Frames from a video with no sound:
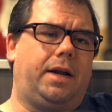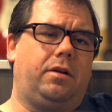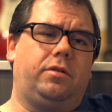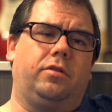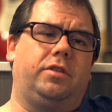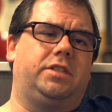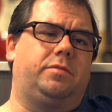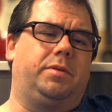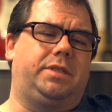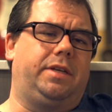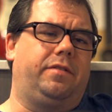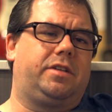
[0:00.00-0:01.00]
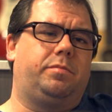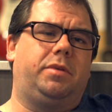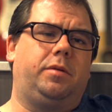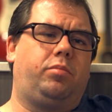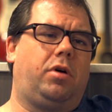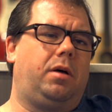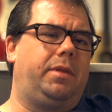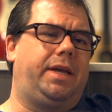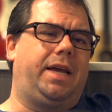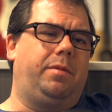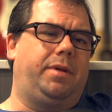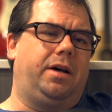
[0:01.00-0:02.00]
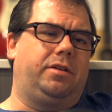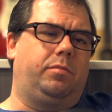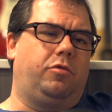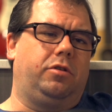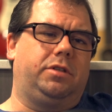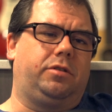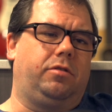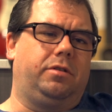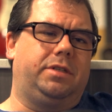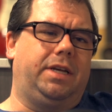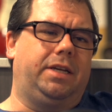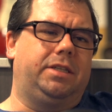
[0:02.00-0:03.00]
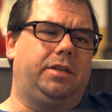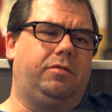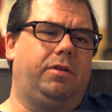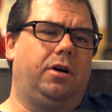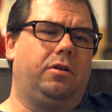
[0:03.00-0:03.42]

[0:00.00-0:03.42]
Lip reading: I don't know the specifics, but it probably came down to Martin Scorsese.